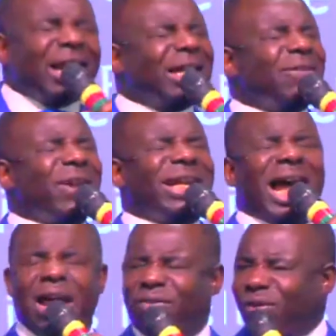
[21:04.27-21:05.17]
Live a
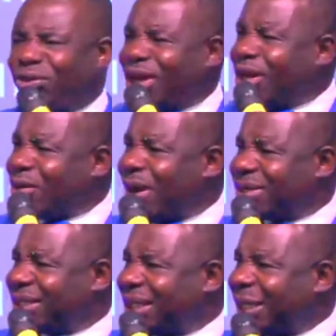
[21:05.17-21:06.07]
life of
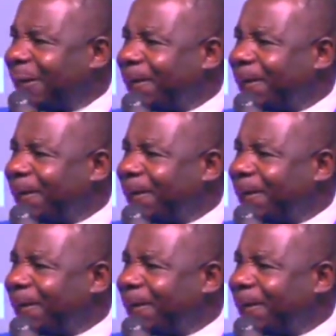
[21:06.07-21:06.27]
generosity.